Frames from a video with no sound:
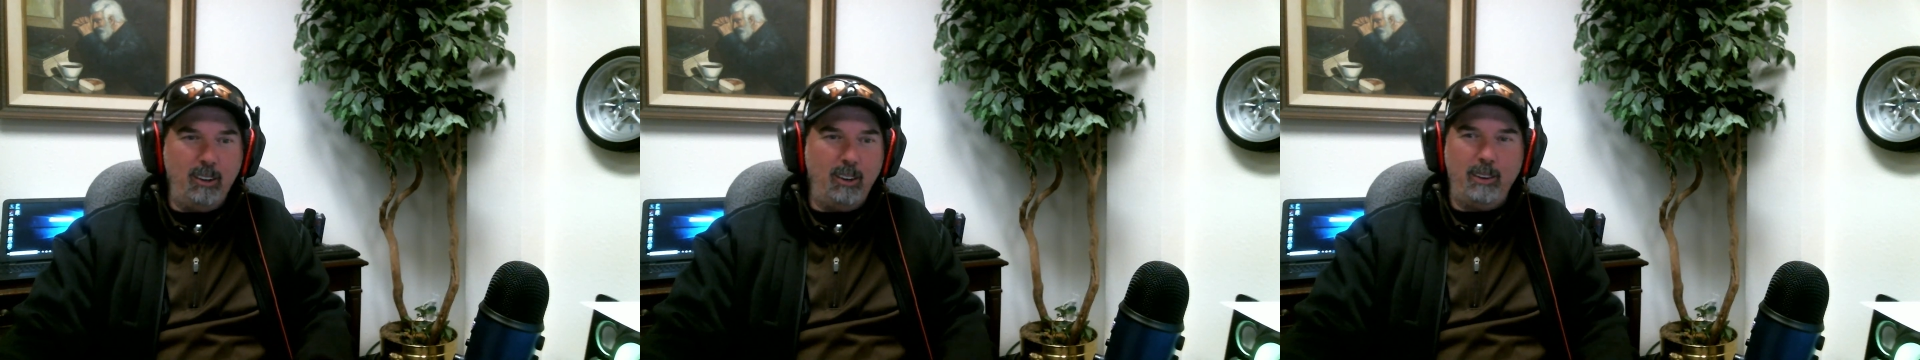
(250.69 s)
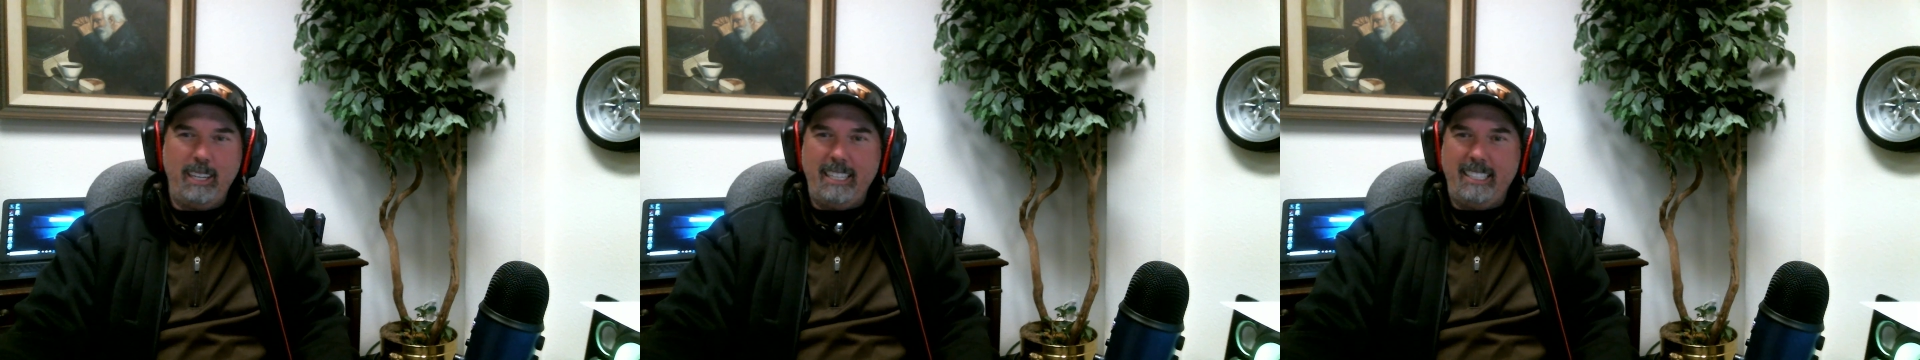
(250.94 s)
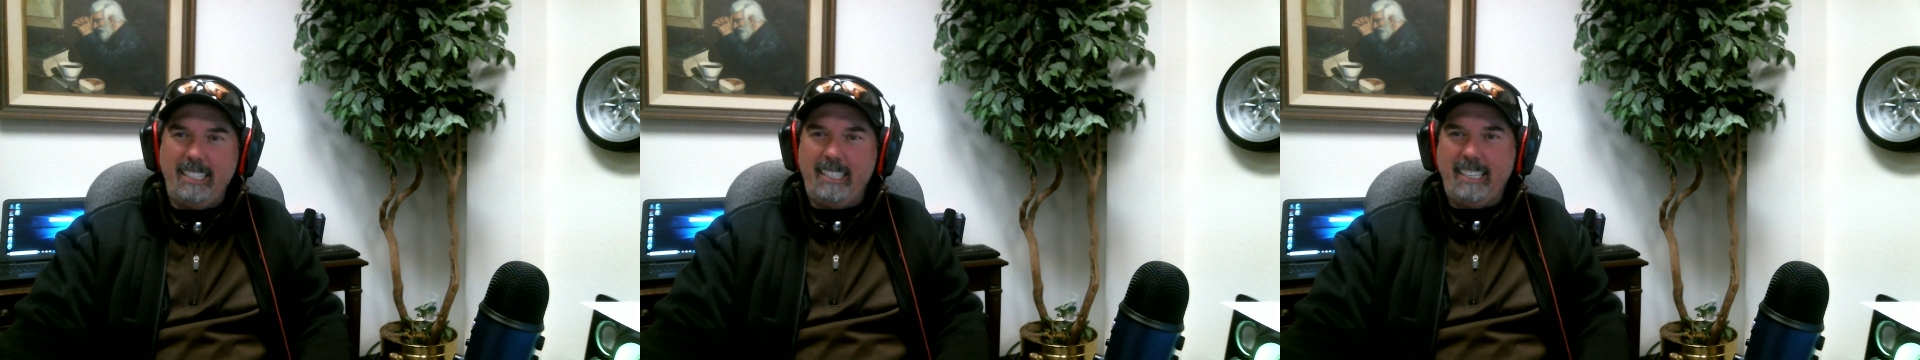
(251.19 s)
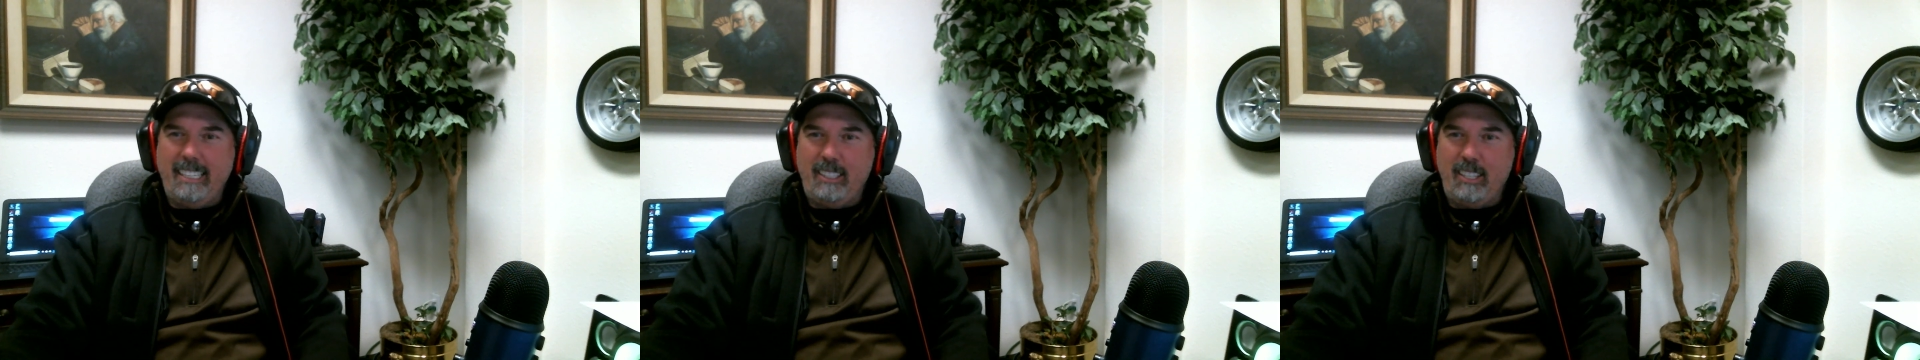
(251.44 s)
know what he did to
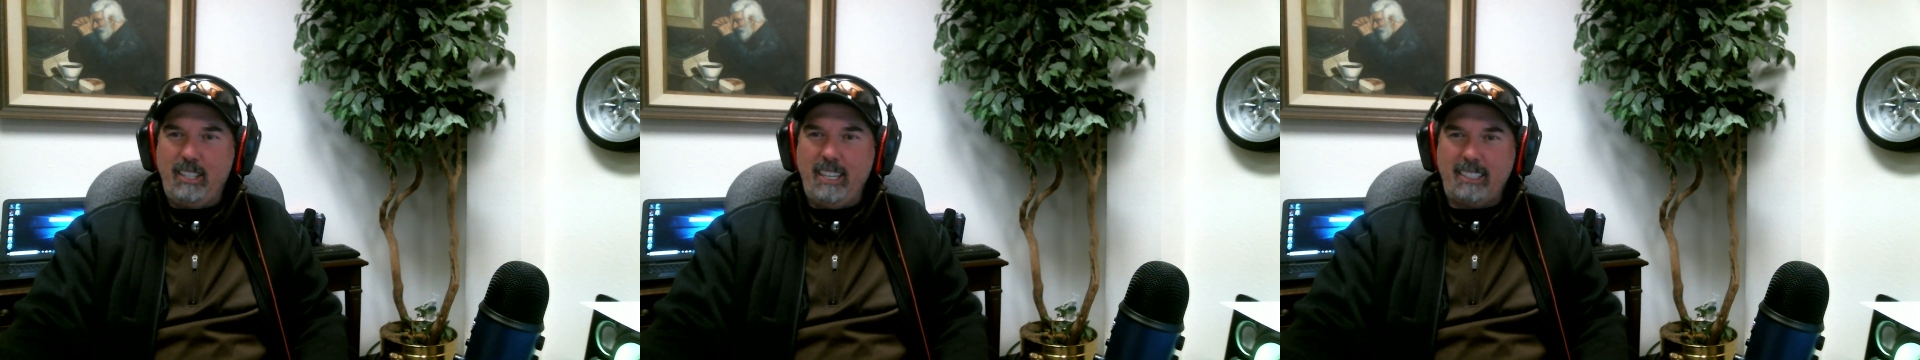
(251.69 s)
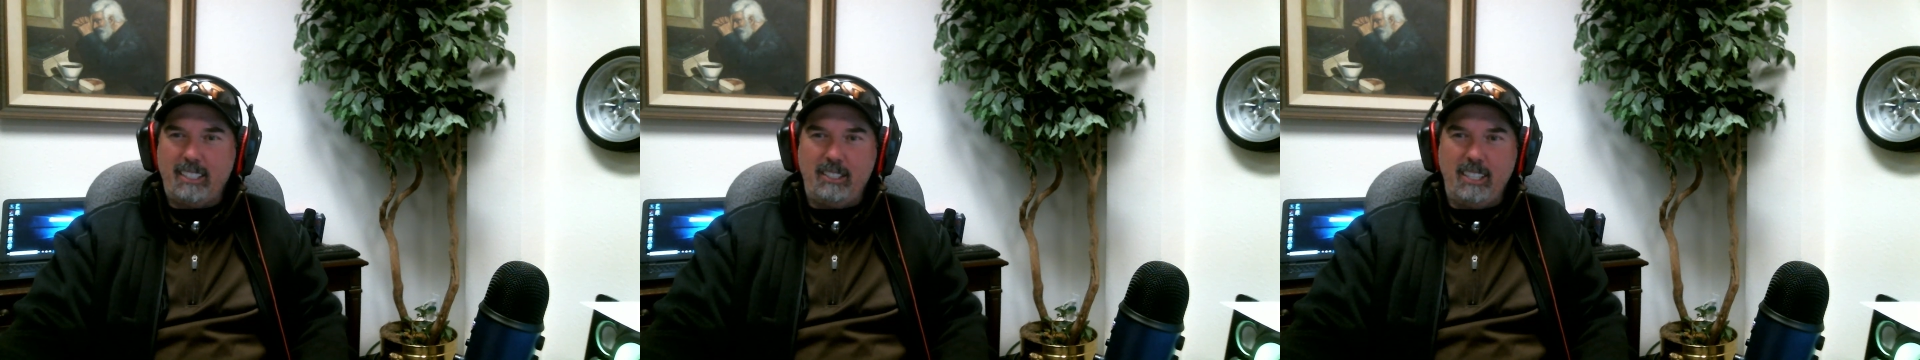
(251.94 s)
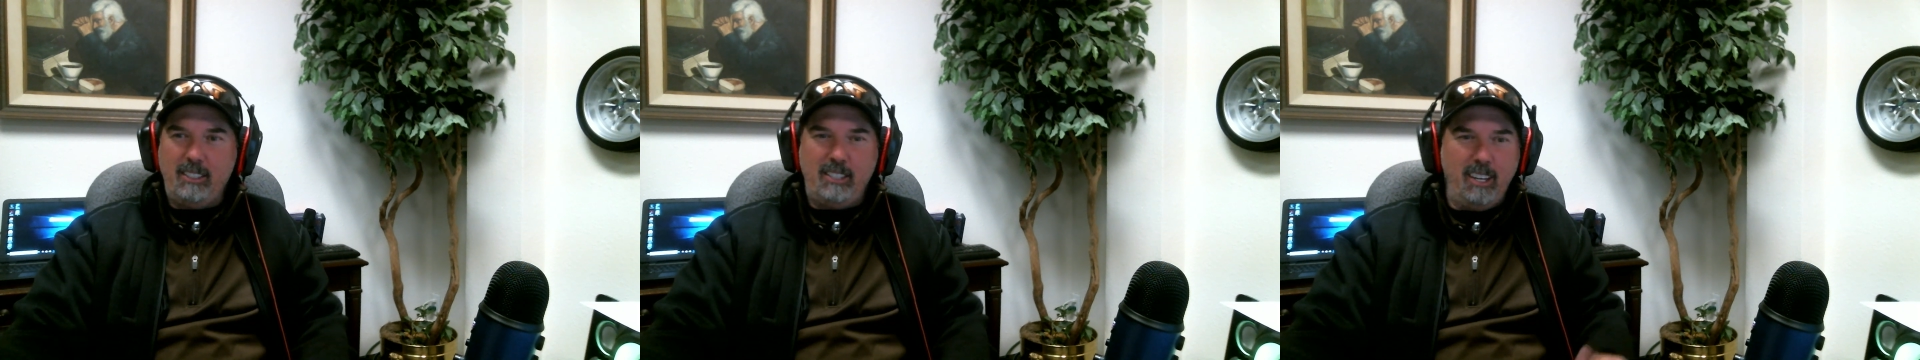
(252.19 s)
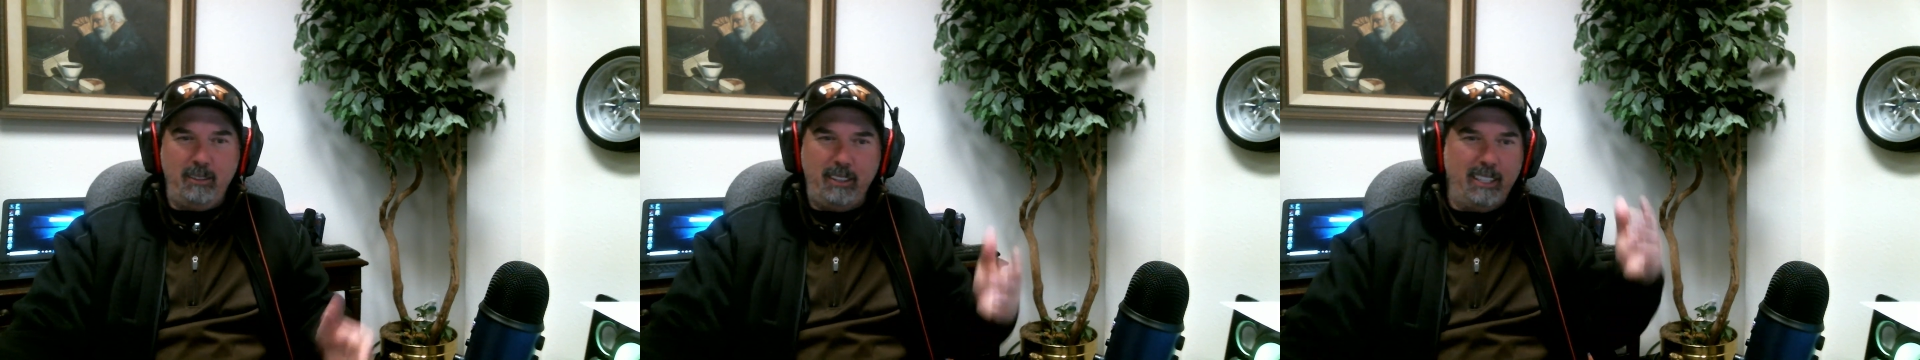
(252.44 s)
get the chick to just
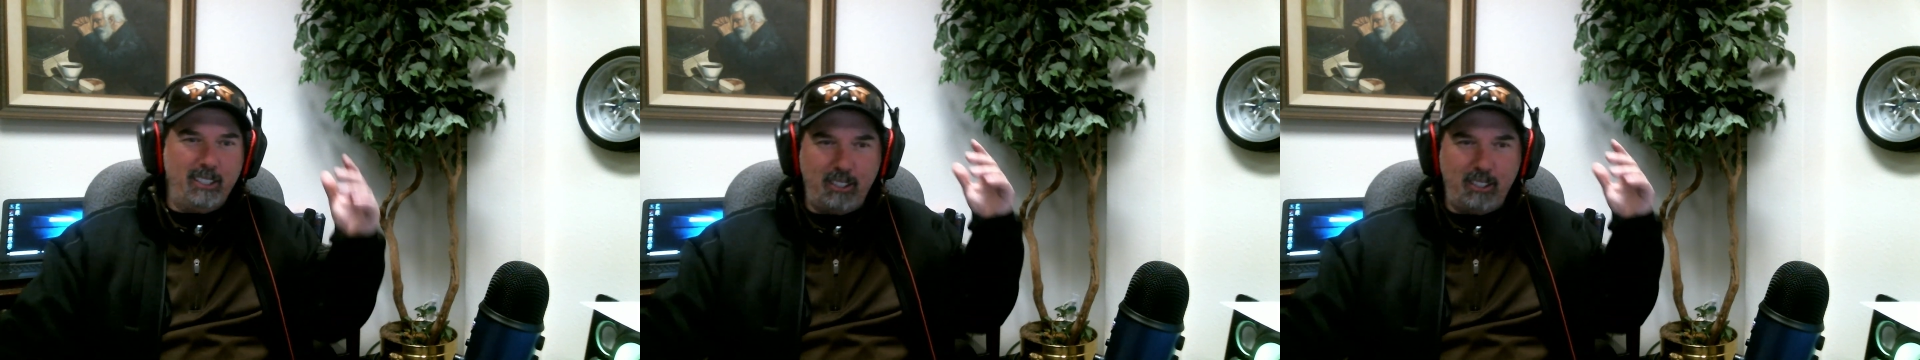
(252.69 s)
jump in his